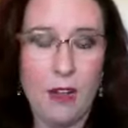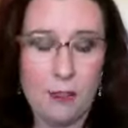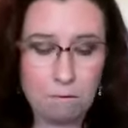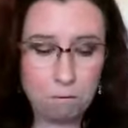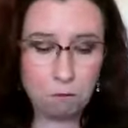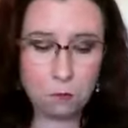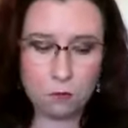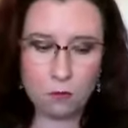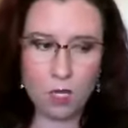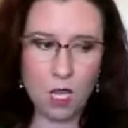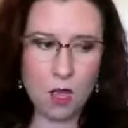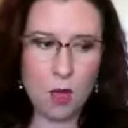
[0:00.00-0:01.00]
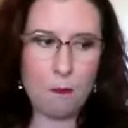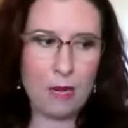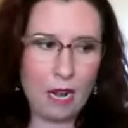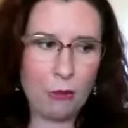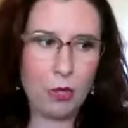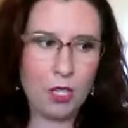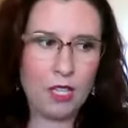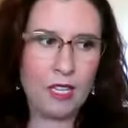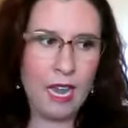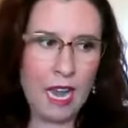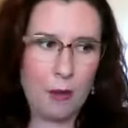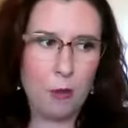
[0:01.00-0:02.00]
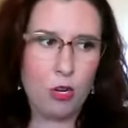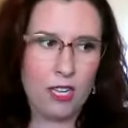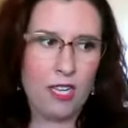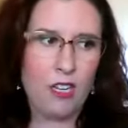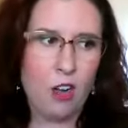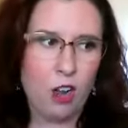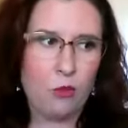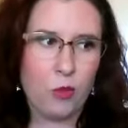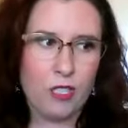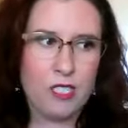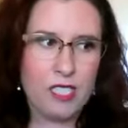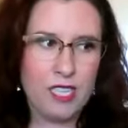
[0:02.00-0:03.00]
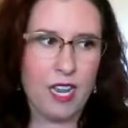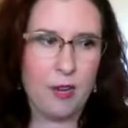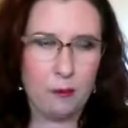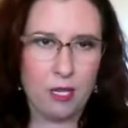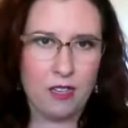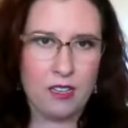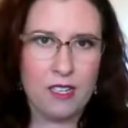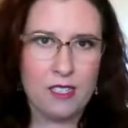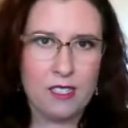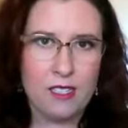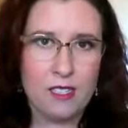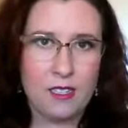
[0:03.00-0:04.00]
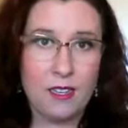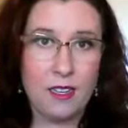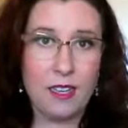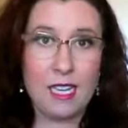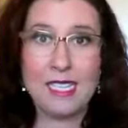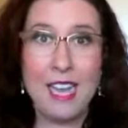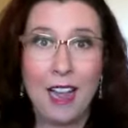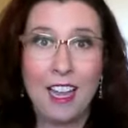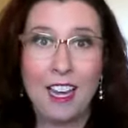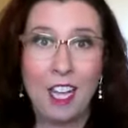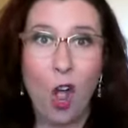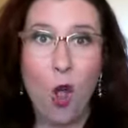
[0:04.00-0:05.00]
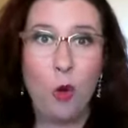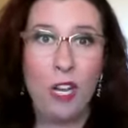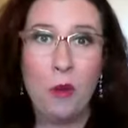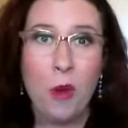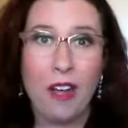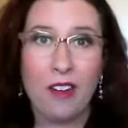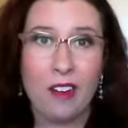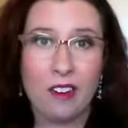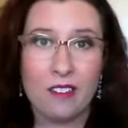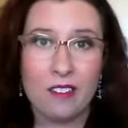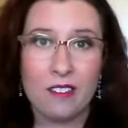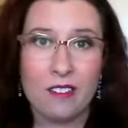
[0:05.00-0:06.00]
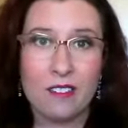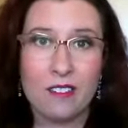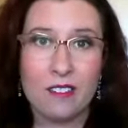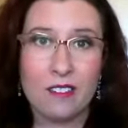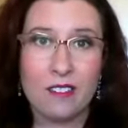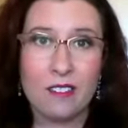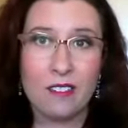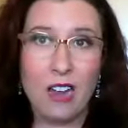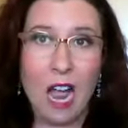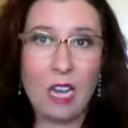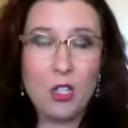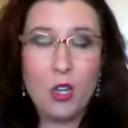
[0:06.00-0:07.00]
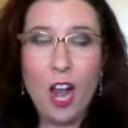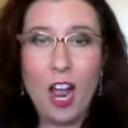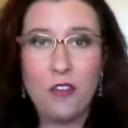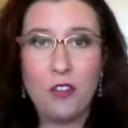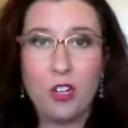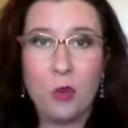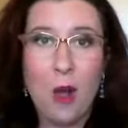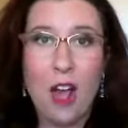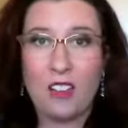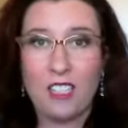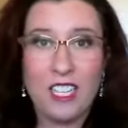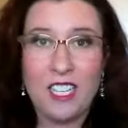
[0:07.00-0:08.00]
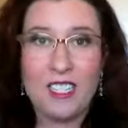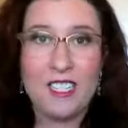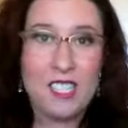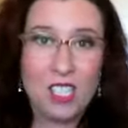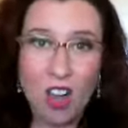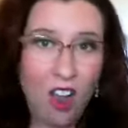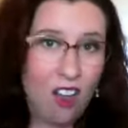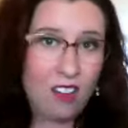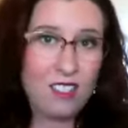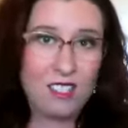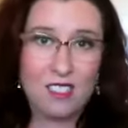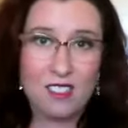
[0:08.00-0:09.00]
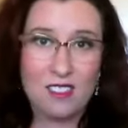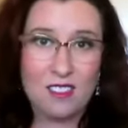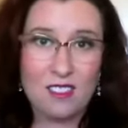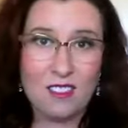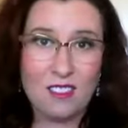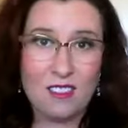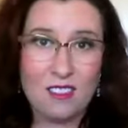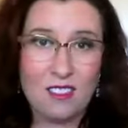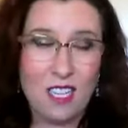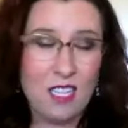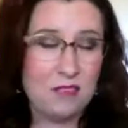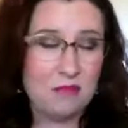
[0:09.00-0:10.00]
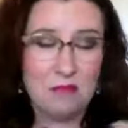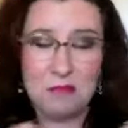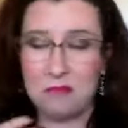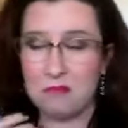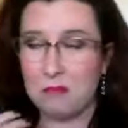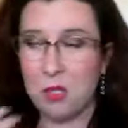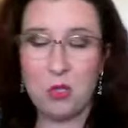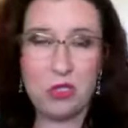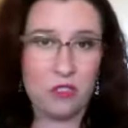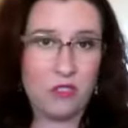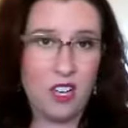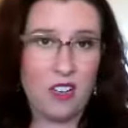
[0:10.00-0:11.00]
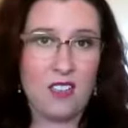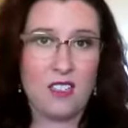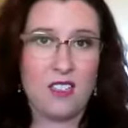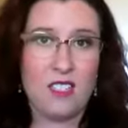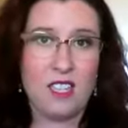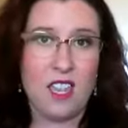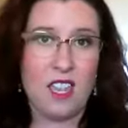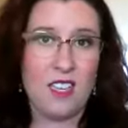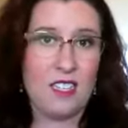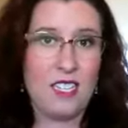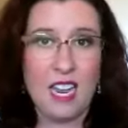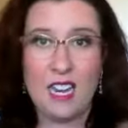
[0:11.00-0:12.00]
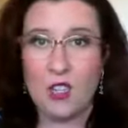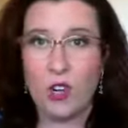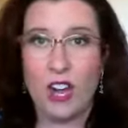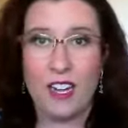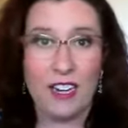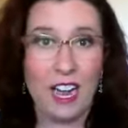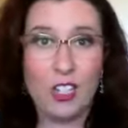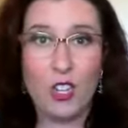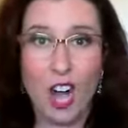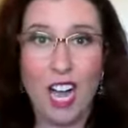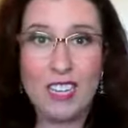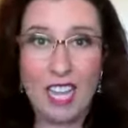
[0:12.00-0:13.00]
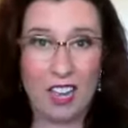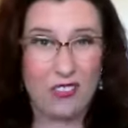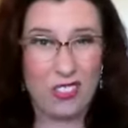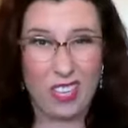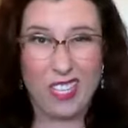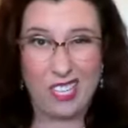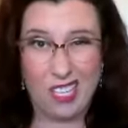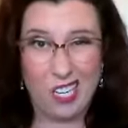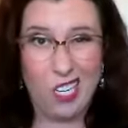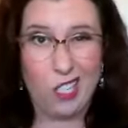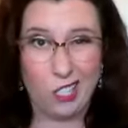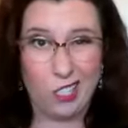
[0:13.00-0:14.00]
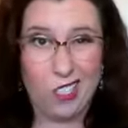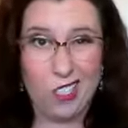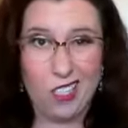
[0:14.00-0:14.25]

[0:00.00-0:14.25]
it. But I really hammered in on real estate because it's not going to go anywhere. I tried for a while to get into stocks and mutual funds and day trading. I tried that for like a year